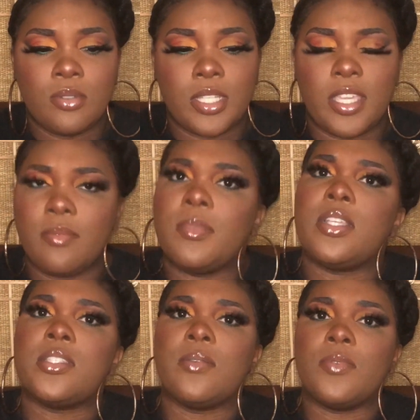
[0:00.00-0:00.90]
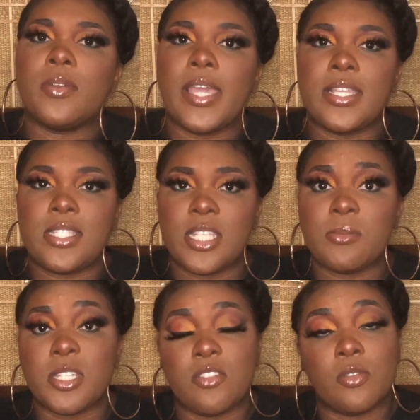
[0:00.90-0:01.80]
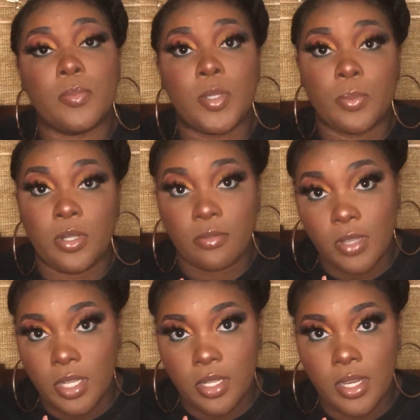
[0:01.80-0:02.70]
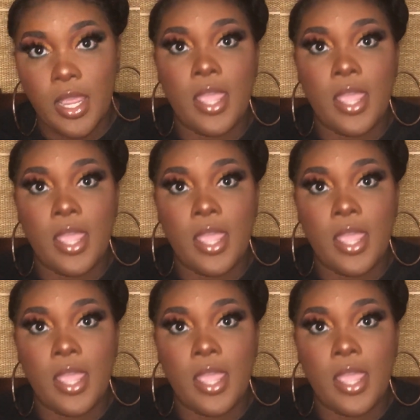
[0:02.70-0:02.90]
give me some variety, especially for people of color,